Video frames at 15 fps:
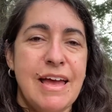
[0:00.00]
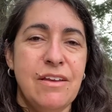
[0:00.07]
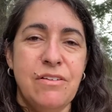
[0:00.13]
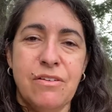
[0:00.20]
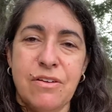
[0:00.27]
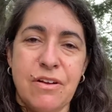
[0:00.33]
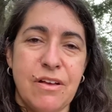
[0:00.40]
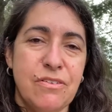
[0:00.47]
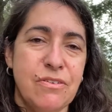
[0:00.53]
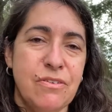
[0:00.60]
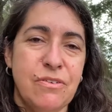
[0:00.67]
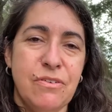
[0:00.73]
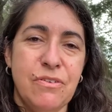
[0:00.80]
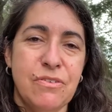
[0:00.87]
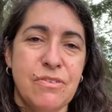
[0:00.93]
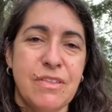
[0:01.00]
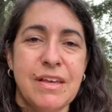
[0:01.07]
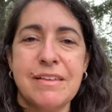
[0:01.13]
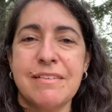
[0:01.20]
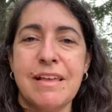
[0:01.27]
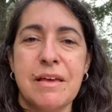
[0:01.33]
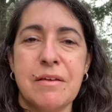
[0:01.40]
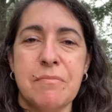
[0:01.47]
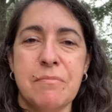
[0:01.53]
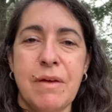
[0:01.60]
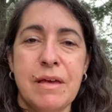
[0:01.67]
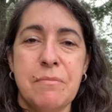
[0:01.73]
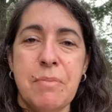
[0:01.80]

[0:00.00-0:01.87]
you can also use things like make